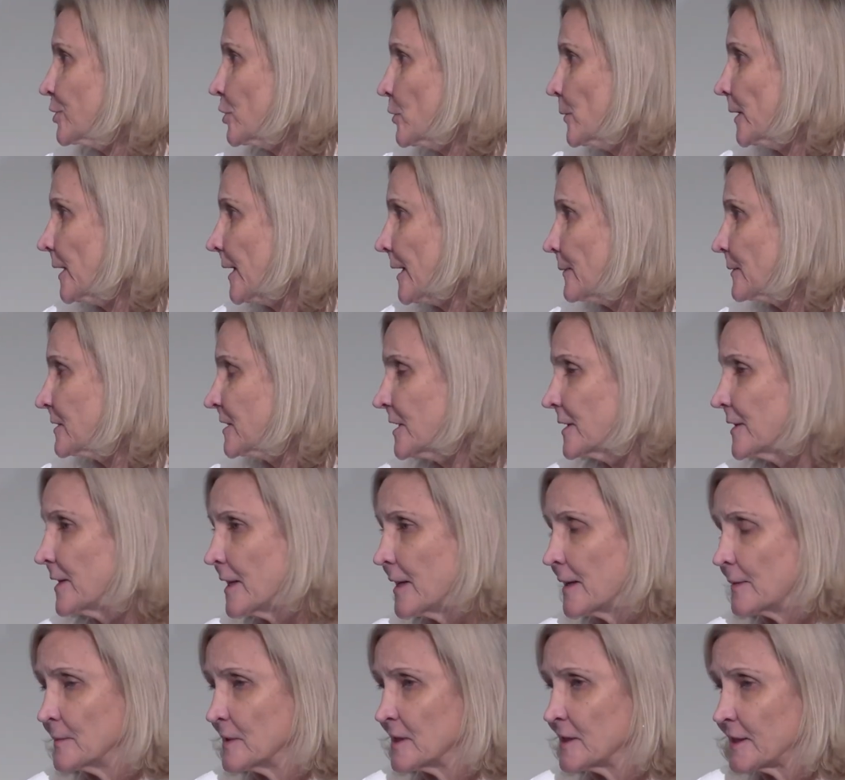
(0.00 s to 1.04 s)
when he was at
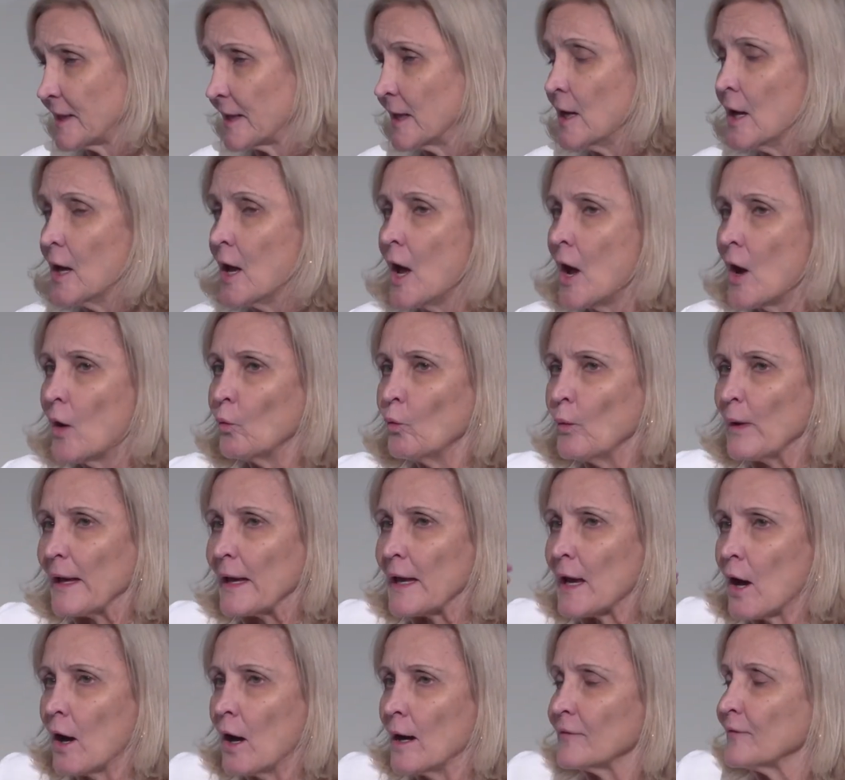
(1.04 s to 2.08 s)
the embassy.
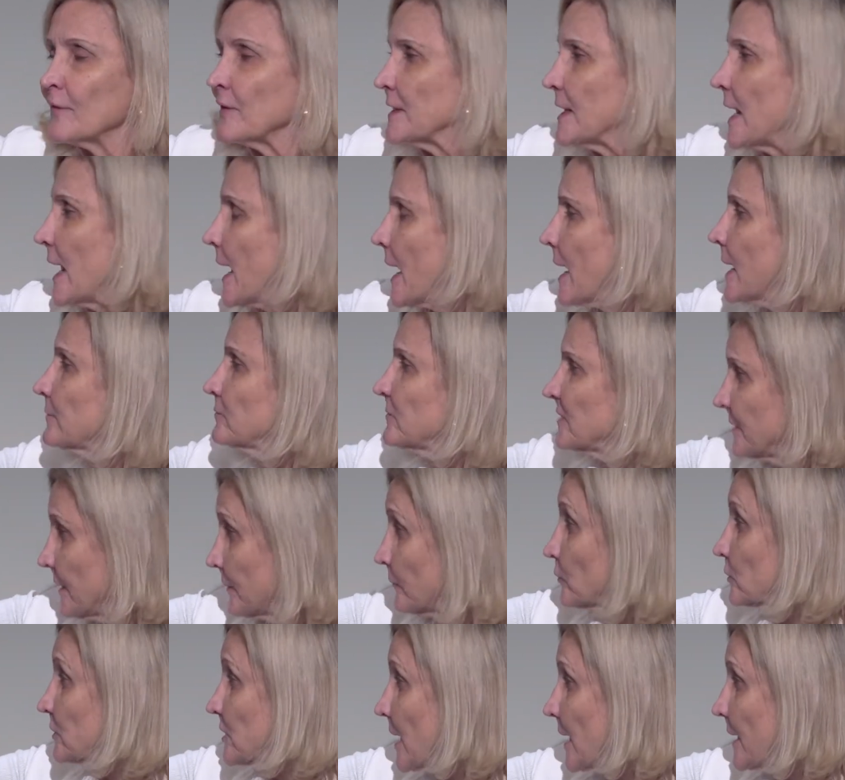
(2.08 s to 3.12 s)
We often had,
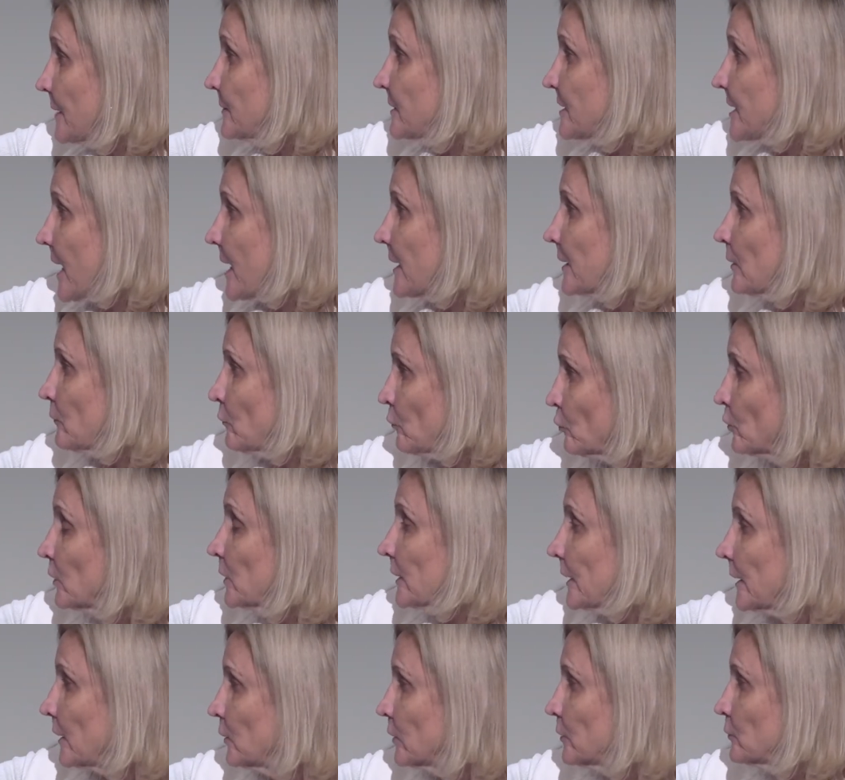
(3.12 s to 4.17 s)
several times, had a
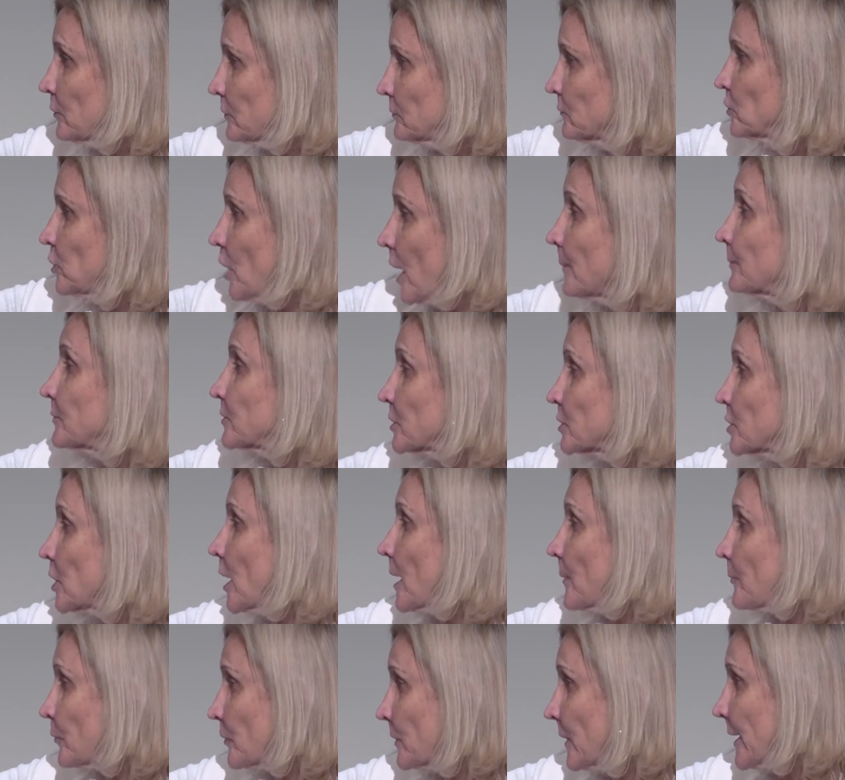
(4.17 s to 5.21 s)
really good
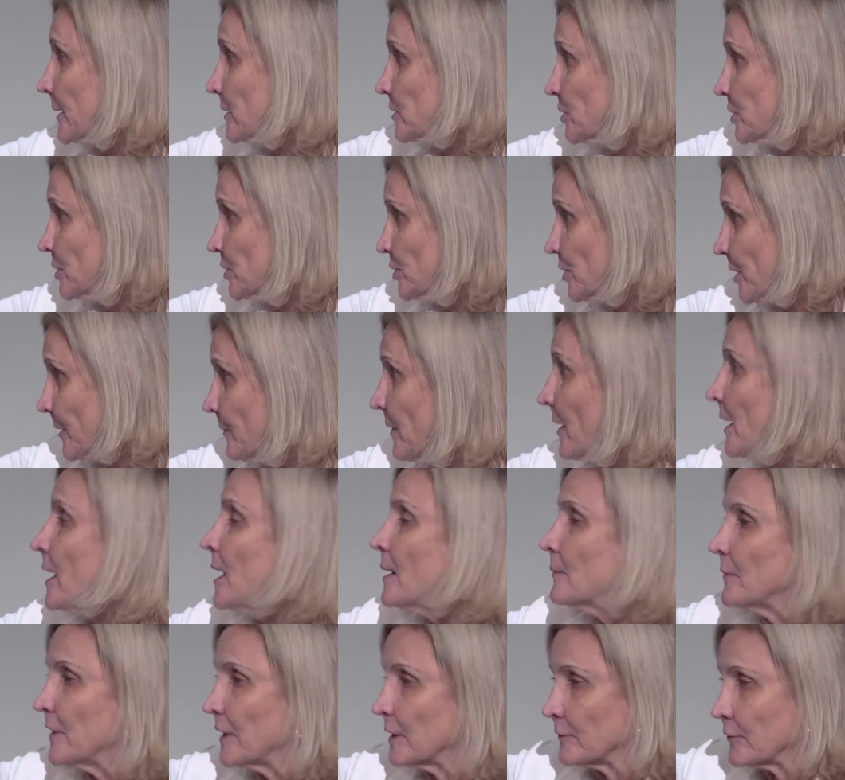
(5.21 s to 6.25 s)
top-to-top relationship,
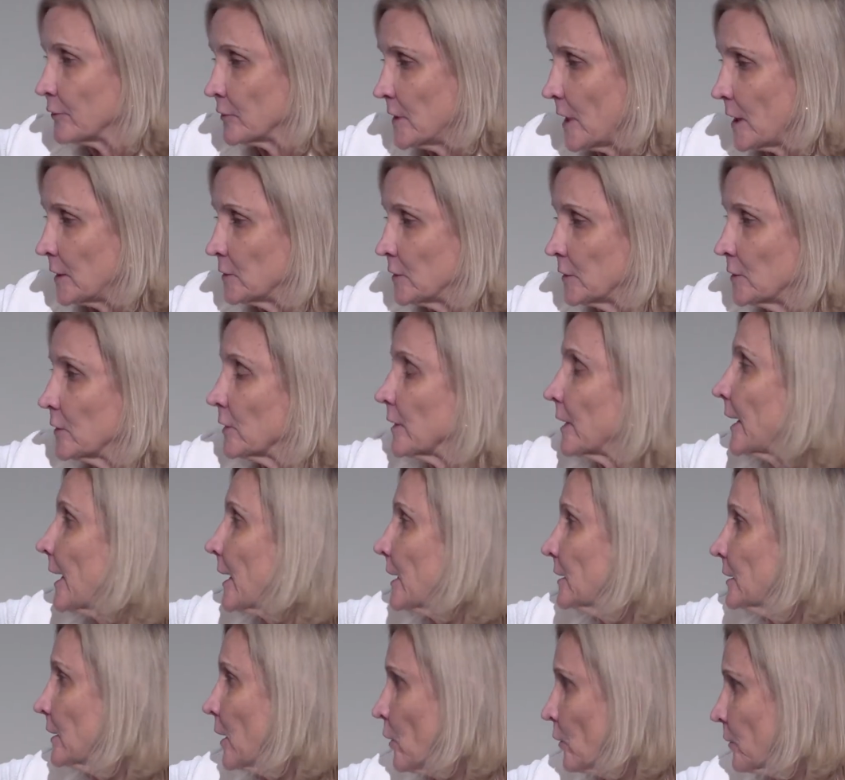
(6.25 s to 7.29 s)
be it Fernando
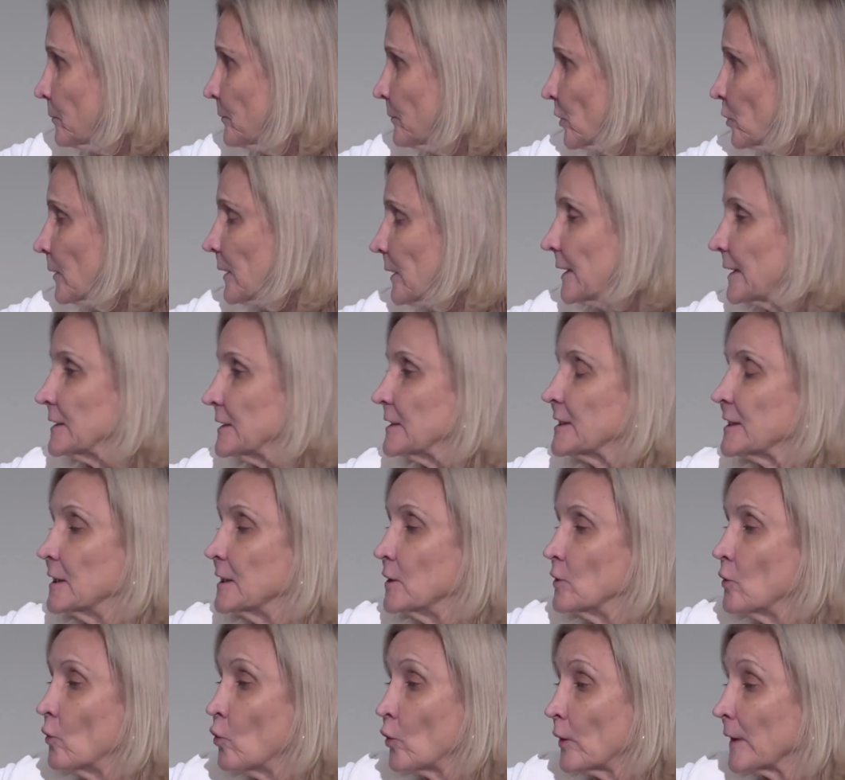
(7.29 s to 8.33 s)
Henrique or Bill
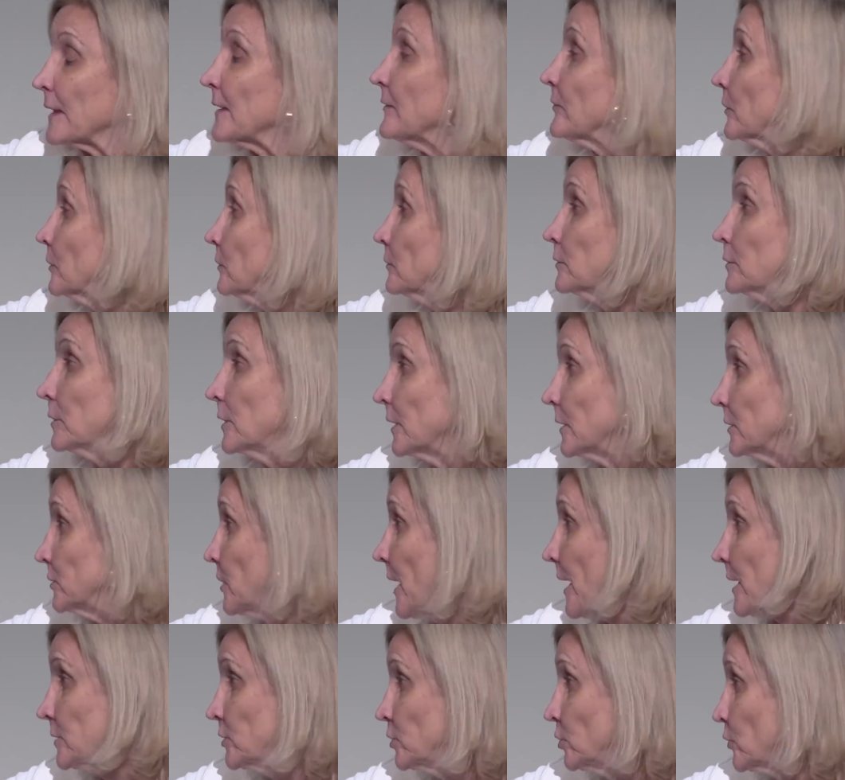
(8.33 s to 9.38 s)
Clinton, or even Lula
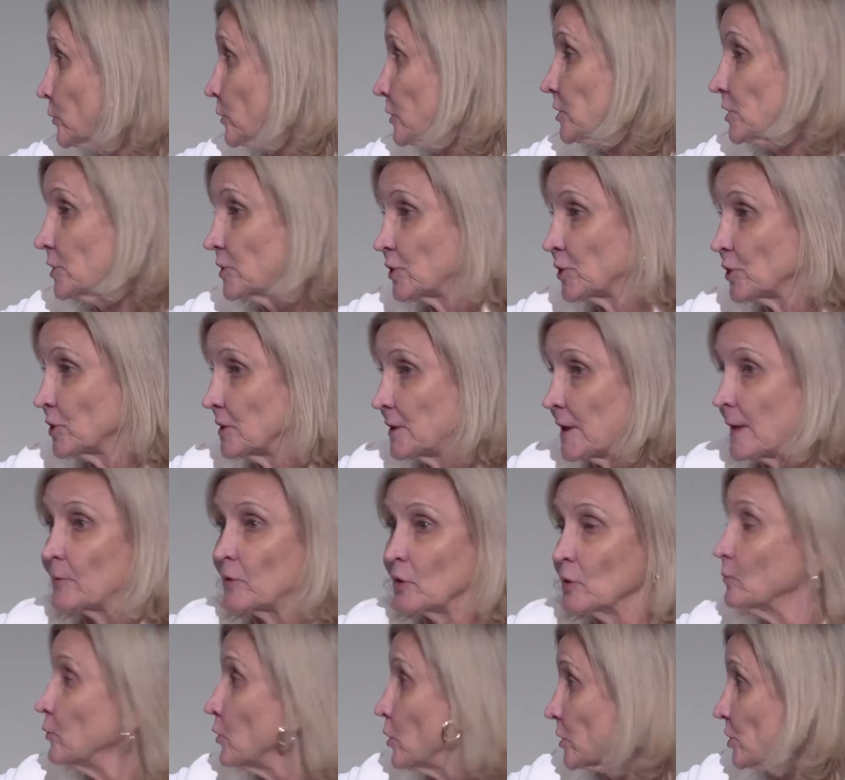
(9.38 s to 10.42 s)
and George
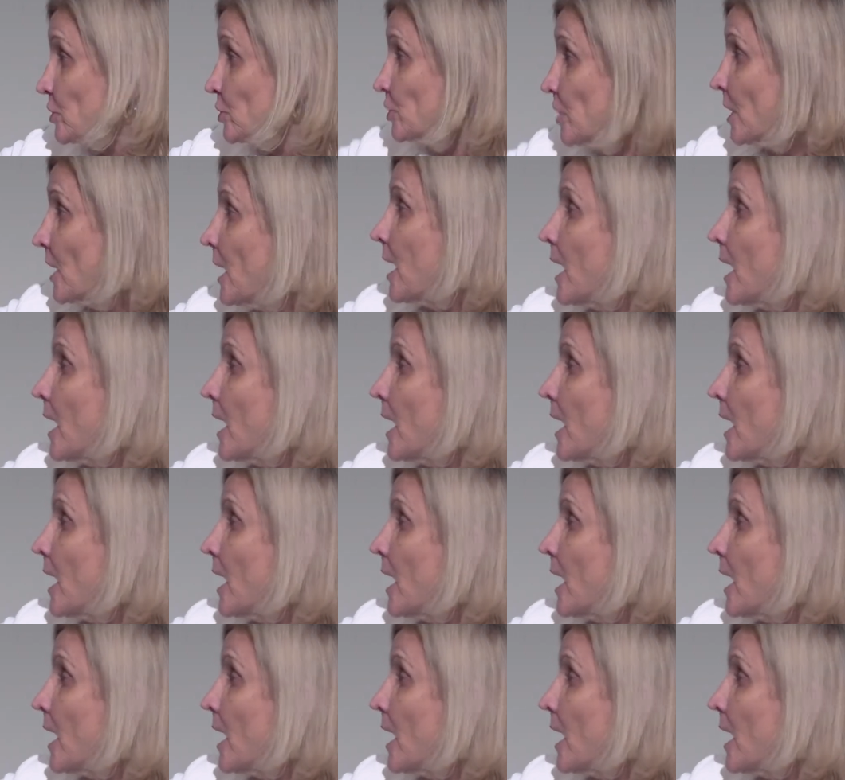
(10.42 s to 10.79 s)
W. Bush.